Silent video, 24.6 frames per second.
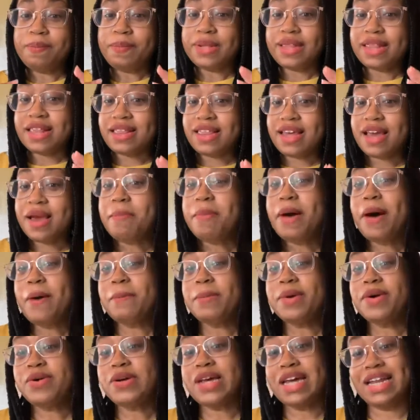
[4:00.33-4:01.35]
But the thing about
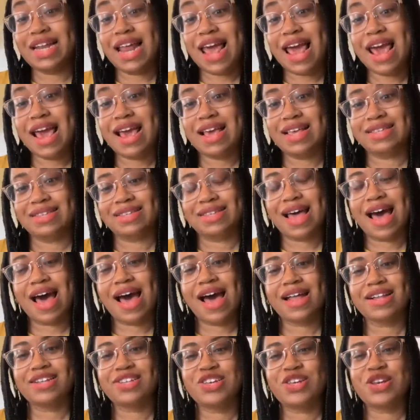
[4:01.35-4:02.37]
milk and egg is
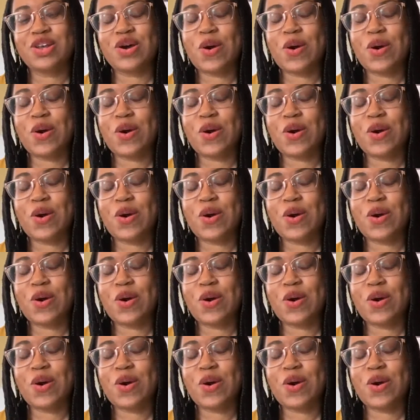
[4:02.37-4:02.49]
that,